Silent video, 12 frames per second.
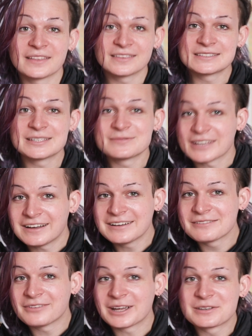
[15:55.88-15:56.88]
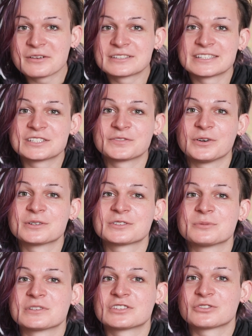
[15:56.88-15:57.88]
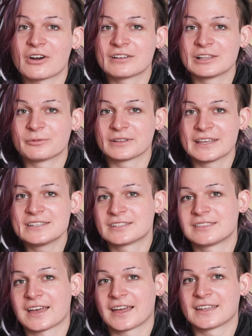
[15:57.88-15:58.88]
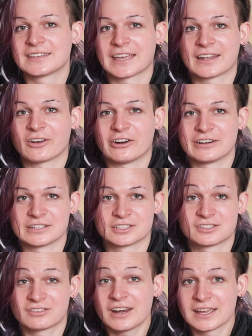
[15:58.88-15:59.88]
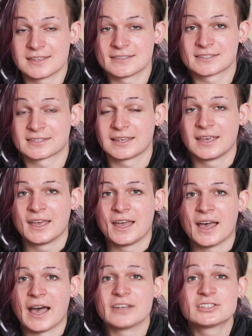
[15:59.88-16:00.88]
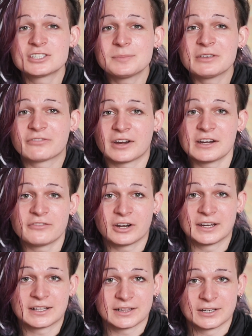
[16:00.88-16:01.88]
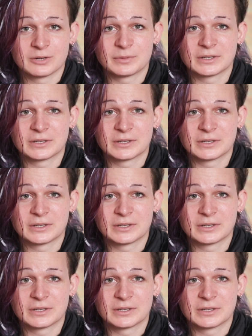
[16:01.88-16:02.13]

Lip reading: at the same time, I know cis folks who would strongly relate to that, yet aren't trans. And just to be very, very clear,